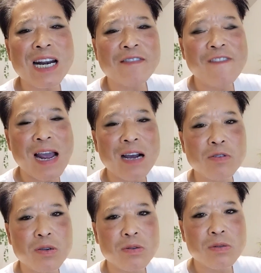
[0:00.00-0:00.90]

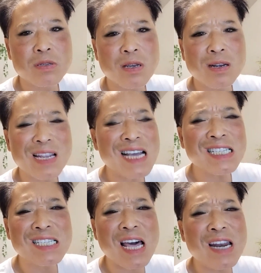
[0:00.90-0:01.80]
values. And
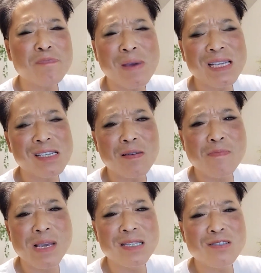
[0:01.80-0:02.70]
aesthetic basically
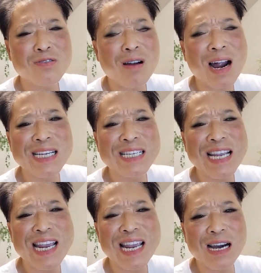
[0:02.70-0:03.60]
means your
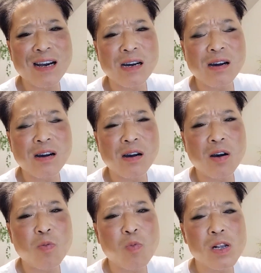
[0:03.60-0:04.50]
idea
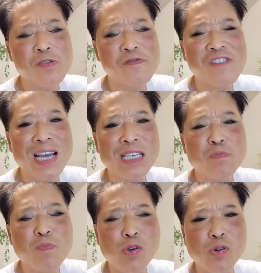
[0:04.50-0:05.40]
of what you find is
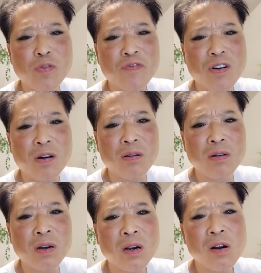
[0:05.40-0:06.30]
beautiful
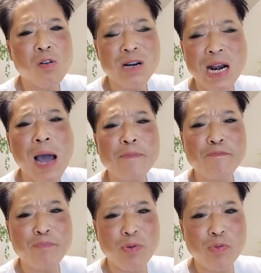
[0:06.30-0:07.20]
or
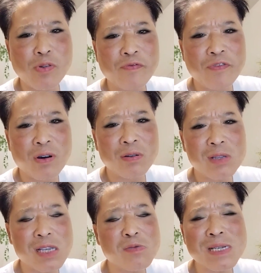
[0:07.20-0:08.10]
not beautiful.
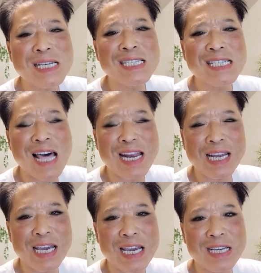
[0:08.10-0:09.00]
That's what
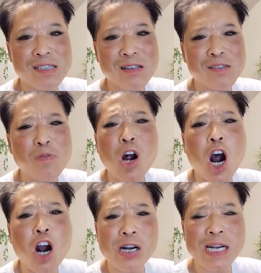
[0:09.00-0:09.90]
aesthetic is. That's what
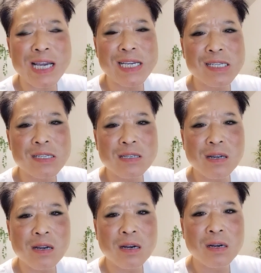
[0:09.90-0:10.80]
art is.
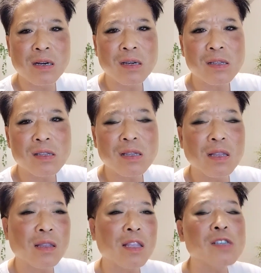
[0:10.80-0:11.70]

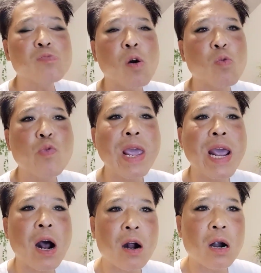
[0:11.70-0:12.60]
That's what we
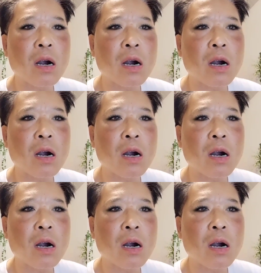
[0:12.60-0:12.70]
are.